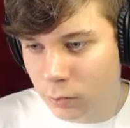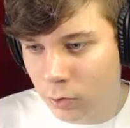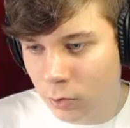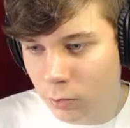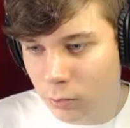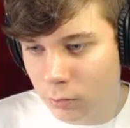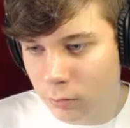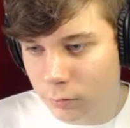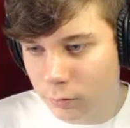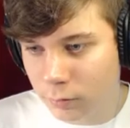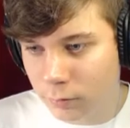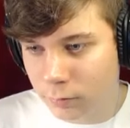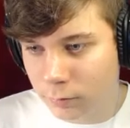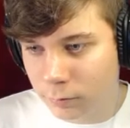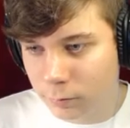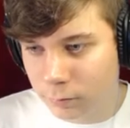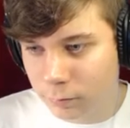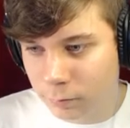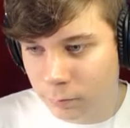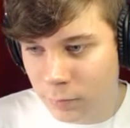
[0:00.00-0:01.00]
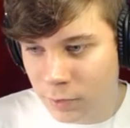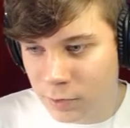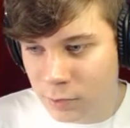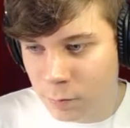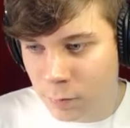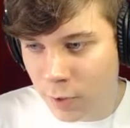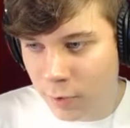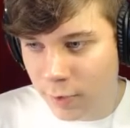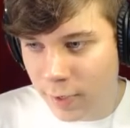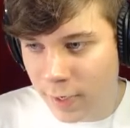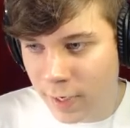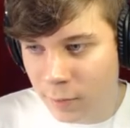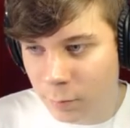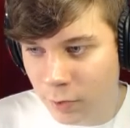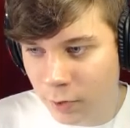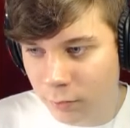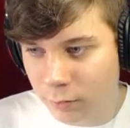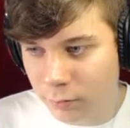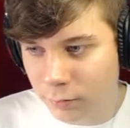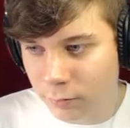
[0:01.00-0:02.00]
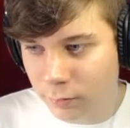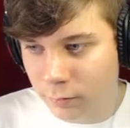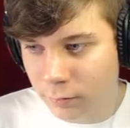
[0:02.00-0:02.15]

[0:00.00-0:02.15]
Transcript: Oh, missed part of your head, bud.